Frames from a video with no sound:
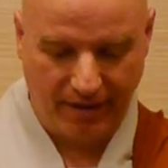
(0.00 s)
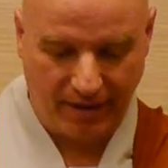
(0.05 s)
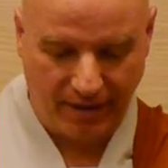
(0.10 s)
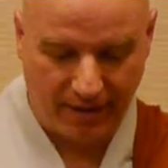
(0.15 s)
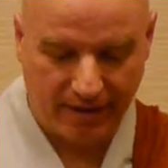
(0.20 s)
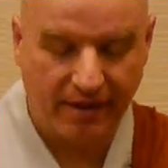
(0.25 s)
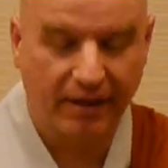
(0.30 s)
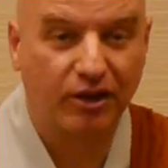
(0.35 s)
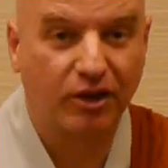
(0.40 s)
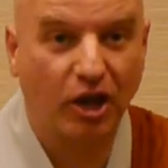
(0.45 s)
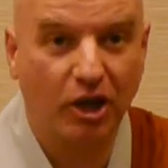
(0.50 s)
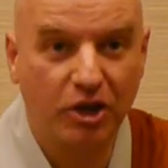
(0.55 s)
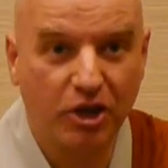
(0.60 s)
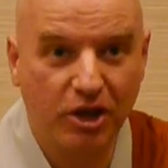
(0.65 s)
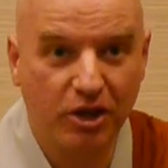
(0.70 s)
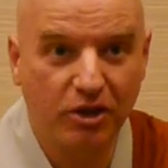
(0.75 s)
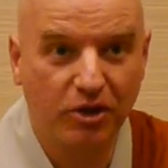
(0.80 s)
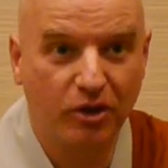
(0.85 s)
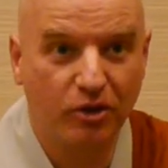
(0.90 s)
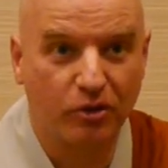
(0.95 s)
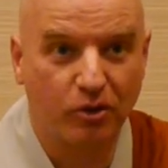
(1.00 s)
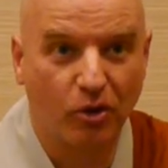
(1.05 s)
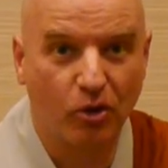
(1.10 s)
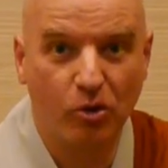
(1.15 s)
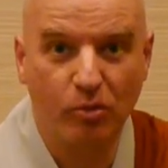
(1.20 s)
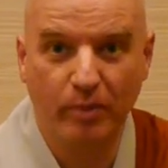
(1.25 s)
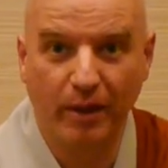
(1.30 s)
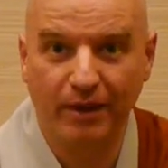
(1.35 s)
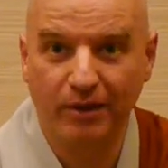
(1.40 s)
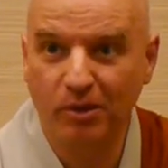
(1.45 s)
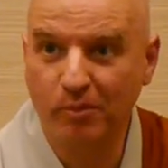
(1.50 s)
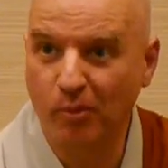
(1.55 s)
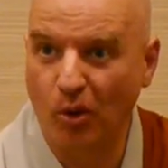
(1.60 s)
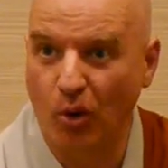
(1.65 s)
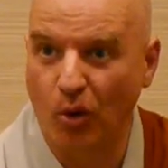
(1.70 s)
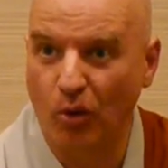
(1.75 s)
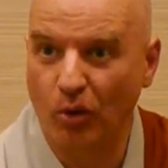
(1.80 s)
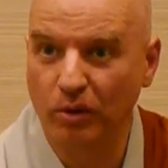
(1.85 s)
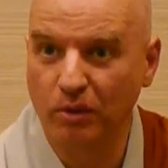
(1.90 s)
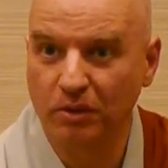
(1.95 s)
as he touches the robe and the
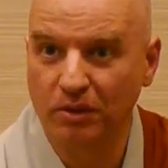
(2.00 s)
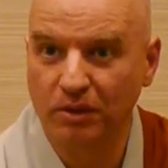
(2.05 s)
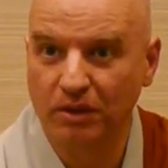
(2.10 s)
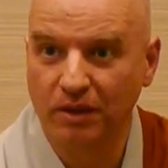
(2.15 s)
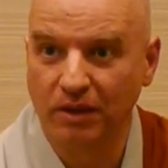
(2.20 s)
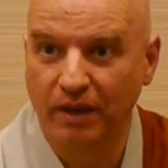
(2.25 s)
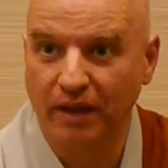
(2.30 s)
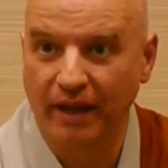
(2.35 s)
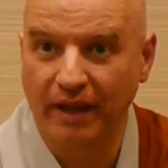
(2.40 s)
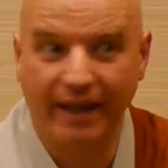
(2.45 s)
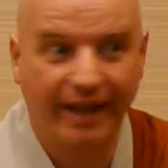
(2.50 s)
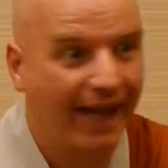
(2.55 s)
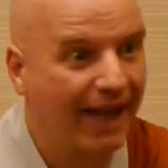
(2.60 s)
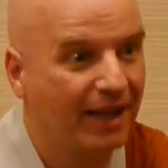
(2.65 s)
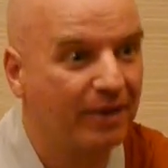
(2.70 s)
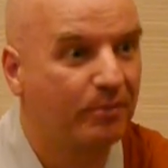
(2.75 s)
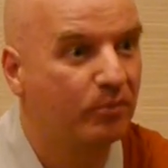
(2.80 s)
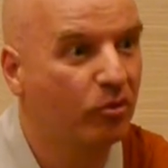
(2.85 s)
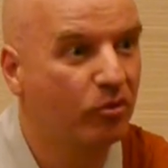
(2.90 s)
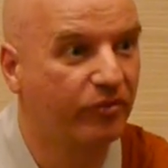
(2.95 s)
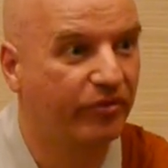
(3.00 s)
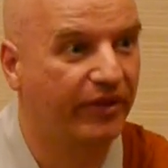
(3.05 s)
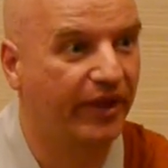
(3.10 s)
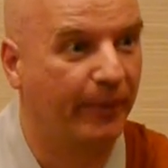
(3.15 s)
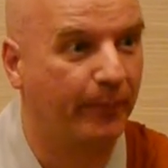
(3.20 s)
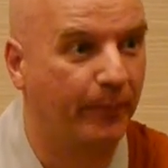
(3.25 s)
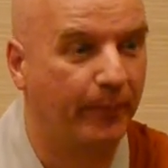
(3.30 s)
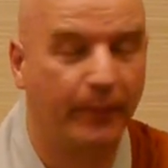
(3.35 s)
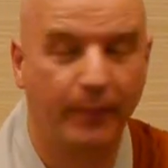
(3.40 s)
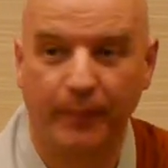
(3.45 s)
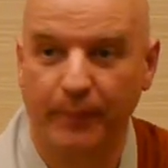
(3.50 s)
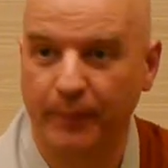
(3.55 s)
ball, he can't move them.